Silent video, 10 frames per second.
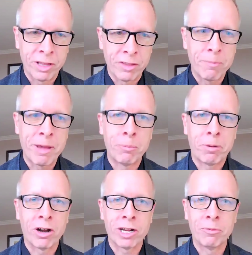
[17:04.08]
the mental
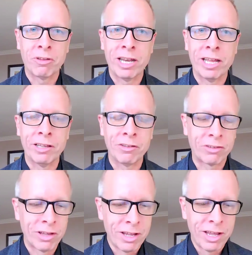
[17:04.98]
part comes in,
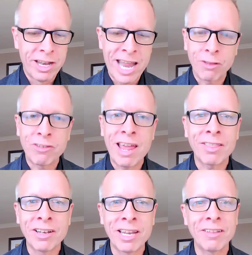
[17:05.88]
is now
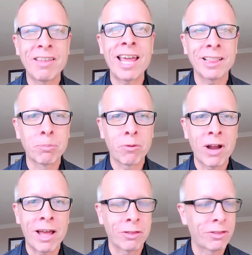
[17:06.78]
take the
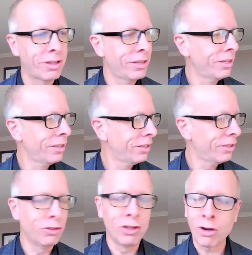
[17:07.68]
breath,
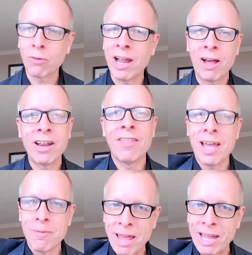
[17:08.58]
look around, and
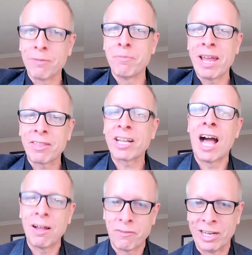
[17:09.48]
then make the
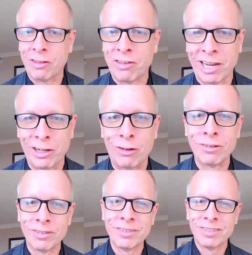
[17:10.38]
confidence signal.